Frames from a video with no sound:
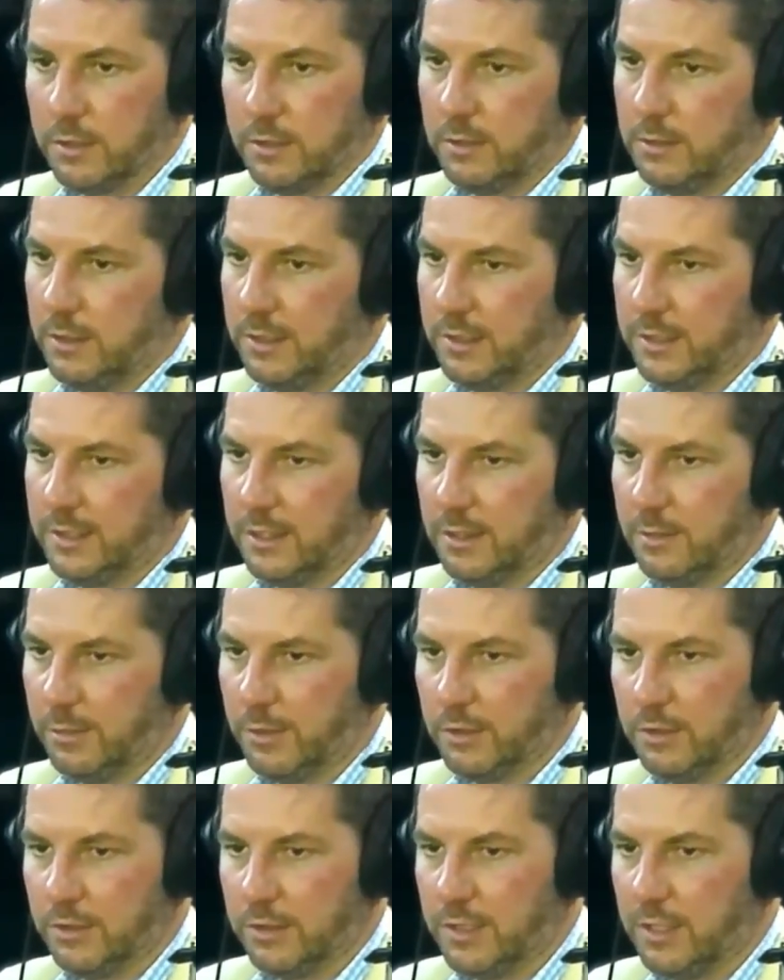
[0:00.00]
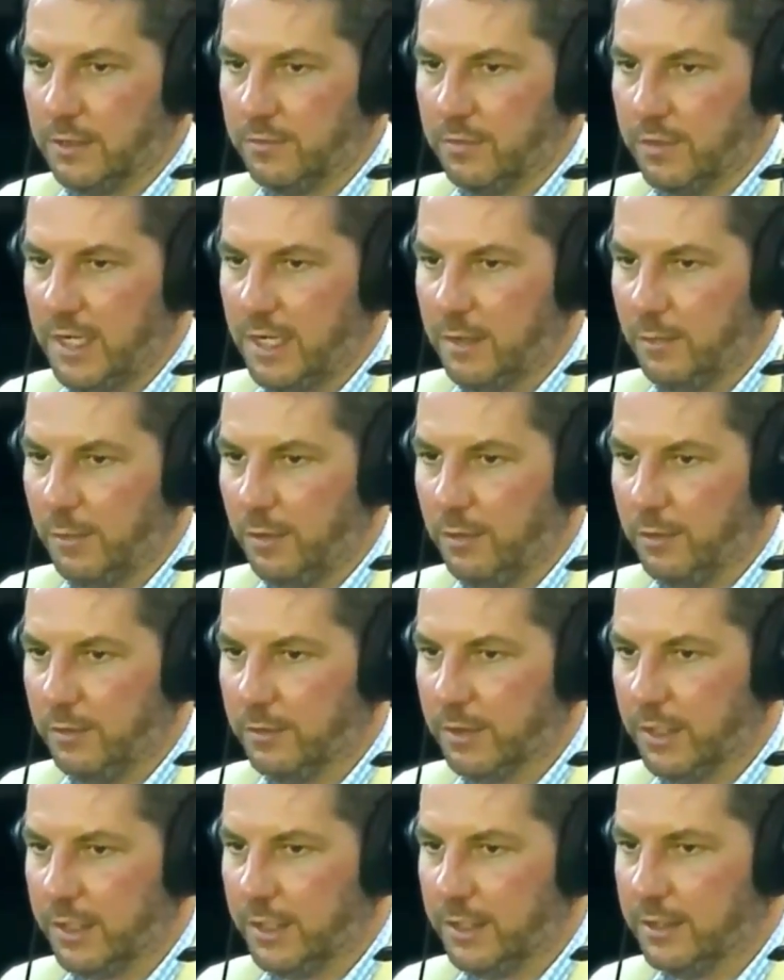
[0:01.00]
like I said, commercial is a different animal,
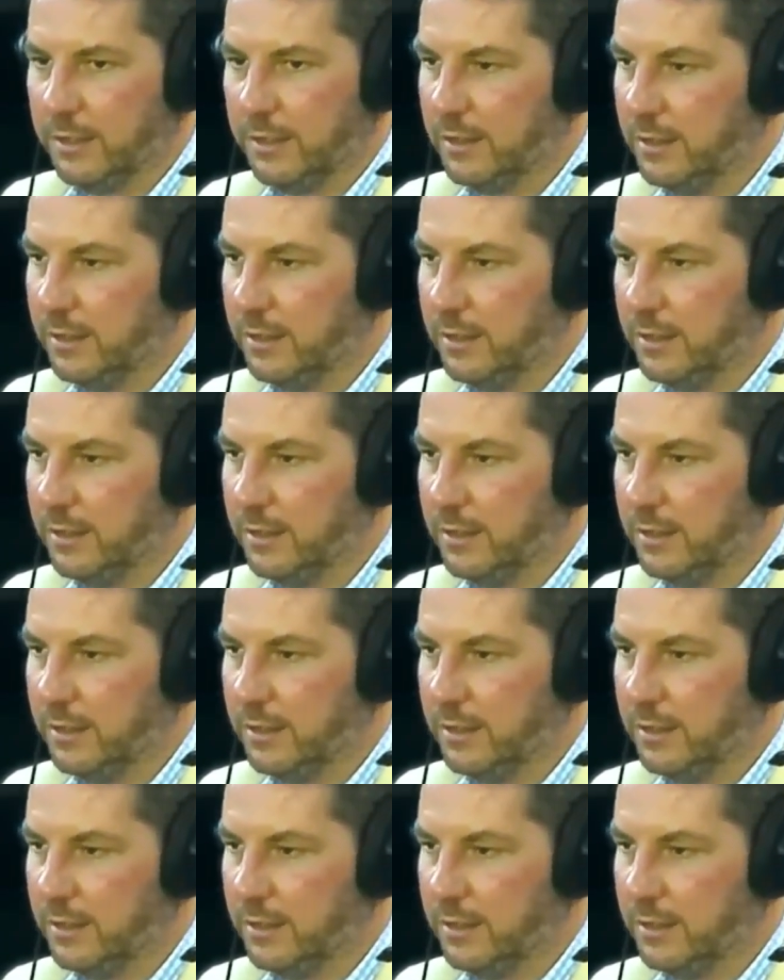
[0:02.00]
right?